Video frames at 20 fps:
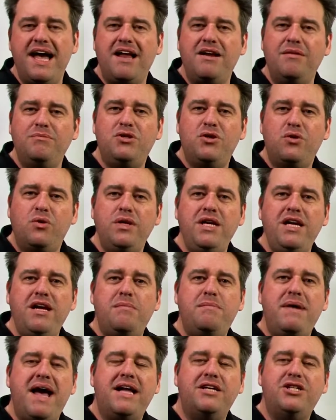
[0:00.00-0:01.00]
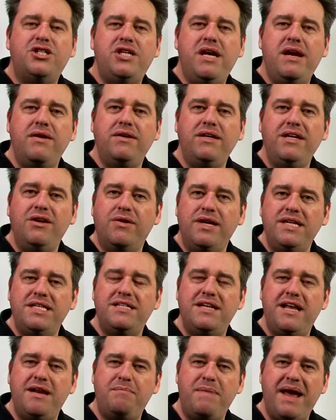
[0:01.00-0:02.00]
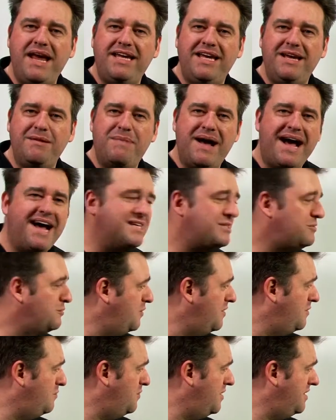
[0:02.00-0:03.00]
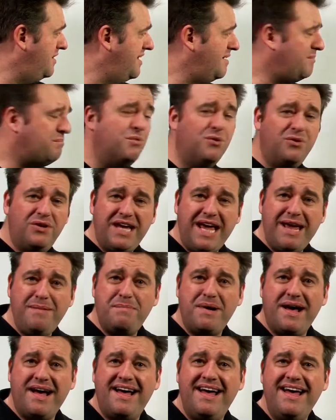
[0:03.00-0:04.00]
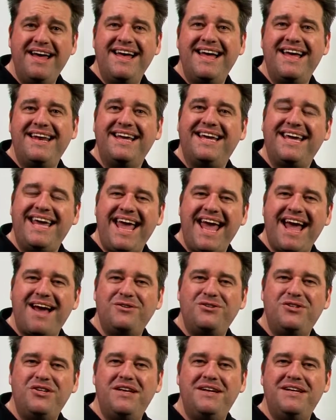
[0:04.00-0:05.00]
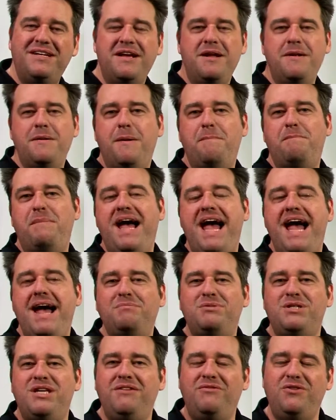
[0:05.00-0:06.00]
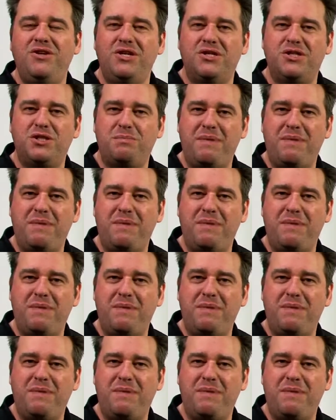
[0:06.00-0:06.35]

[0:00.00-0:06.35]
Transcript: And I'm talking about sharing your internet banking password with a bookkeeper, an accountant, and perhaps even your